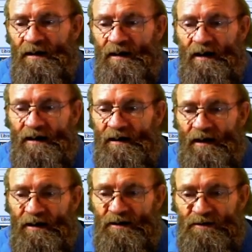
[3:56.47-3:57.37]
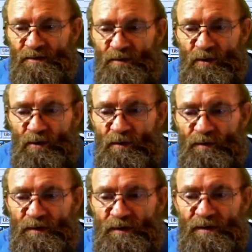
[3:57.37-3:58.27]
I'd like to move
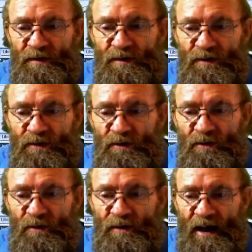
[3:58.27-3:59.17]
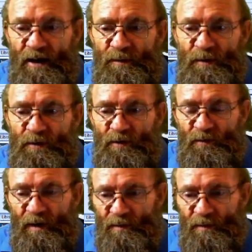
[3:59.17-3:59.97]
to the output of my